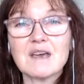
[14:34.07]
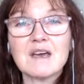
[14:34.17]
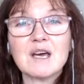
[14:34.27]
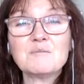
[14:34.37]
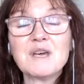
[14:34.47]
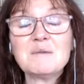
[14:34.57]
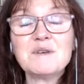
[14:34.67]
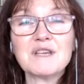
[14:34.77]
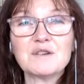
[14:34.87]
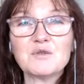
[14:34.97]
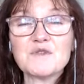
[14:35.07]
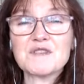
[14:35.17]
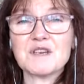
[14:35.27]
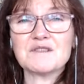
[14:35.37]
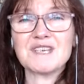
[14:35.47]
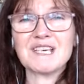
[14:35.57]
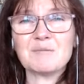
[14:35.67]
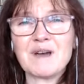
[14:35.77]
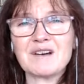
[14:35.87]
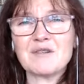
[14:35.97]
And maybe then also think
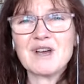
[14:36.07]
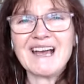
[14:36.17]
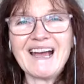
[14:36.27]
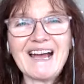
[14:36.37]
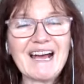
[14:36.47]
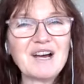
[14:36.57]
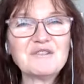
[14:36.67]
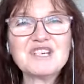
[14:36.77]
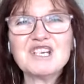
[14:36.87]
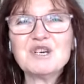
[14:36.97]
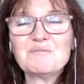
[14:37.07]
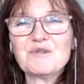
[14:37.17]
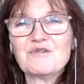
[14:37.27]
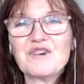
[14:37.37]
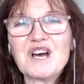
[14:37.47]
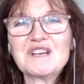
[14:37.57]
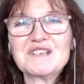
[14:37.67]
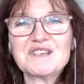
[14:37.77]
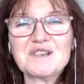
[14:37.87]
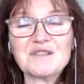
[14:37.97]
about how do you prefer to
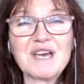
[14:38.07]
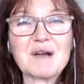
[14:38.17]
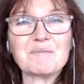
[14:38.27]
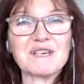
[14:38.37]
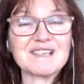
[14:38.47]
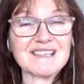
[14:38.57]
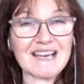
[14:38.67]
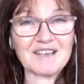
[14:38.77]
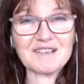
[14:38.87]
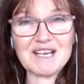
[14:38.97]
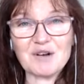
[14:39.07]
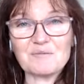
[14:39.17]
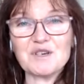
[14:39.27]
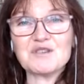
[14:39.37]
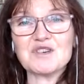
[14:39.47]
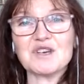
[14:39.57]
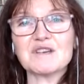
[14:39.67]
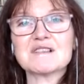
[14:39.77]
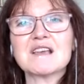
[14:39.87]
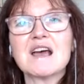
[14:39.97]
do that, because that could help you
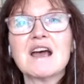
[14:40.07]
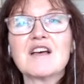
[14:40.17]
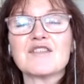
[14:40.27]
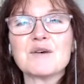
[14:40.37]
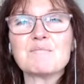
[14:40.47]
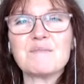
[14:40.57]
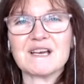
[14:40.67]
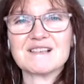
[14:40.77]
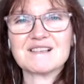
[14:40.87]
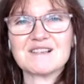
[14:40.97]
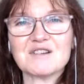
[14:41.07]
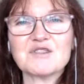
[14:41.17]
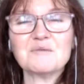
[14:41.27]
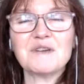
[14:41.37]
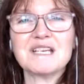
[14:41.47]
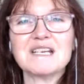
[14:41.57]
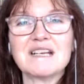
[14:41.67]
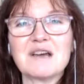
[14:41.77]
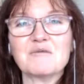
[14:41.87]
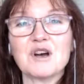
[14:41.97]
choose the best social media
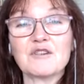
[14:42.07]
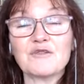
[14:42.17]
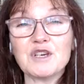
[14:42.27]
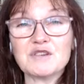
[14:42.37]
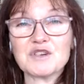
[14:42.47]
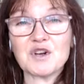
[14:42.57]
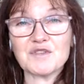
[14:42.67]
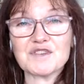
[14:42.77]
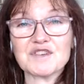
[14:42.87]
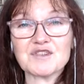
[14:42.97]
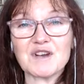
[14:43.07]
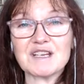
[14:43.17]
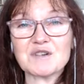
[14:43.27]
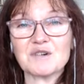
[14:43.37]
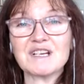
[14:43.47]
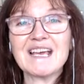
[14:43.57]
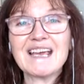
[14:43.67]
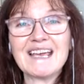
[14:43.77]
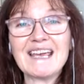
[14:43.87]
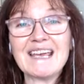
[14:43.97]
network for you to concentrate on
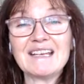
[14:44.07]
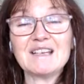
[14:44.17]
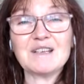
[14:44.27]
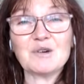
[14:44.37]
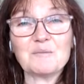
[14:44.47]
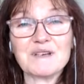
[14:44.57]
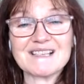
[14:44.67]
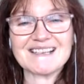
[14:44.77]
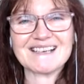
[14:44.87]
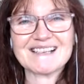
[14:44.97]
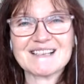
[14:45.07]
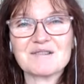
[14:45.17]
in your business.